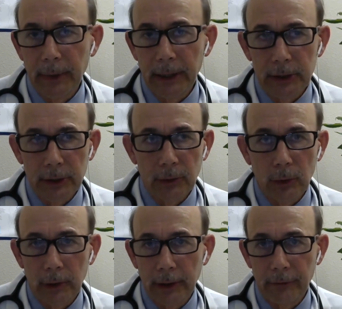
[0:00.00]
or
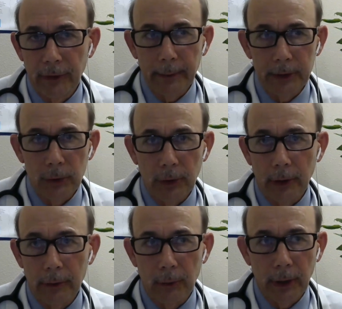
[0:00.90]
inflammatory
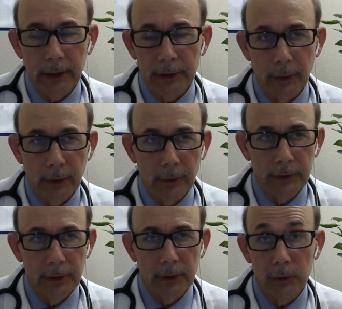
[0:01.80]
arthritis, whether it's in your
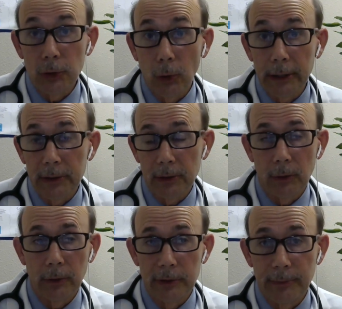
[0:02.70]
joints or your
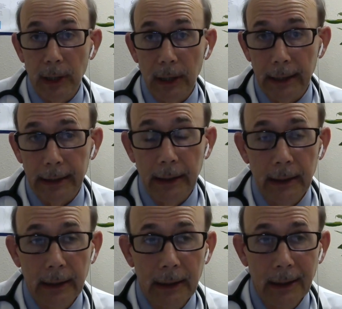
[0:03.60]
spine,
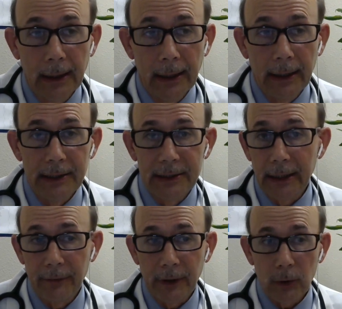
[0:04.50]
is that if it
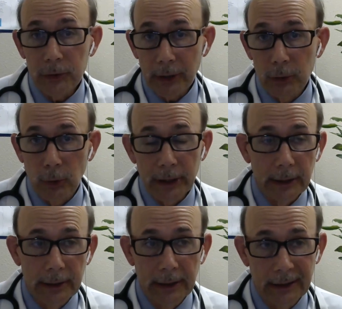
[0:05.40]
goes untreated,
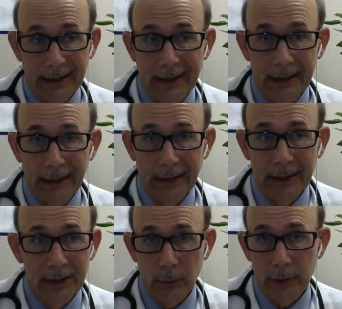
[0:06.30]
it's
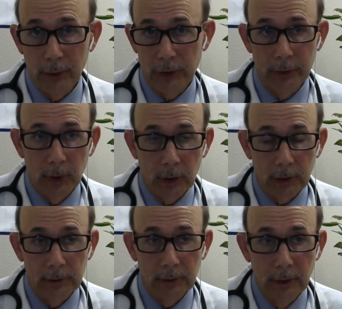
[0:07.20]
irreversible.
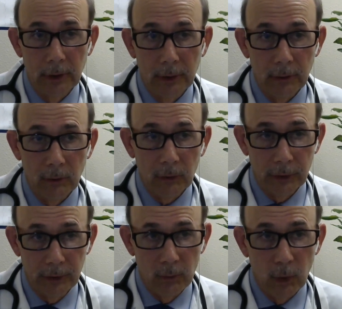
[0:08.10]

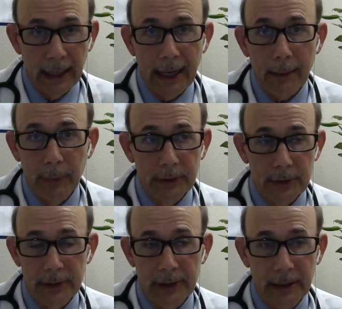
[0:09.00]
What happens
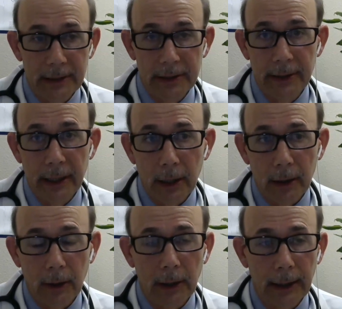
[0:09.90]
is there,
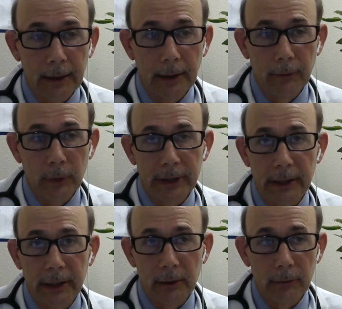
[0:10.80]
and if we can
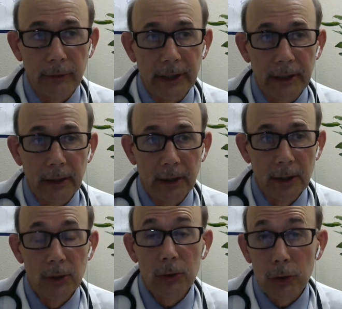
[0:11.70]
intervene
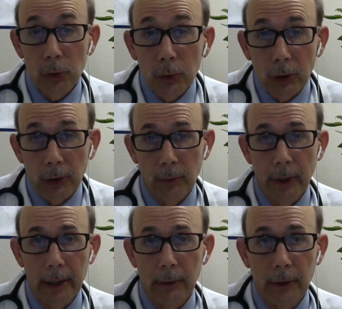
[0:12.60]
sooner rather
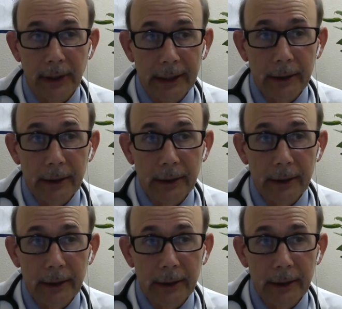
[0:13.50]
than later,